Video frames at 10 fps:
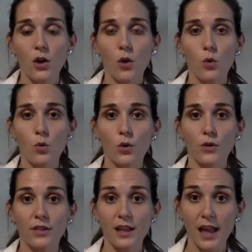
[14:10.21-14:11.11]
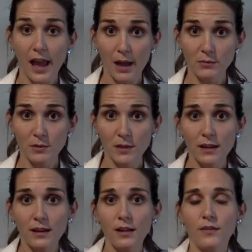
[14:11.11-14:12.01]
or the
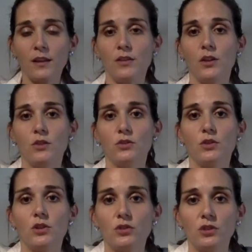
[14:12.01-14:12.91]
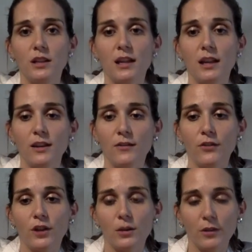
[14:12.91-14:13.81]
abdomen, then those are usually in for
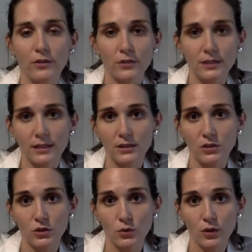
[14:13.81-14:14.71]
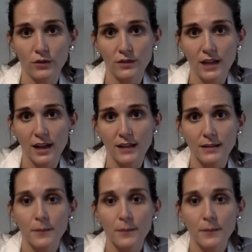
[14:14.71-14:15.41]
anywhere from 6 to 12 days.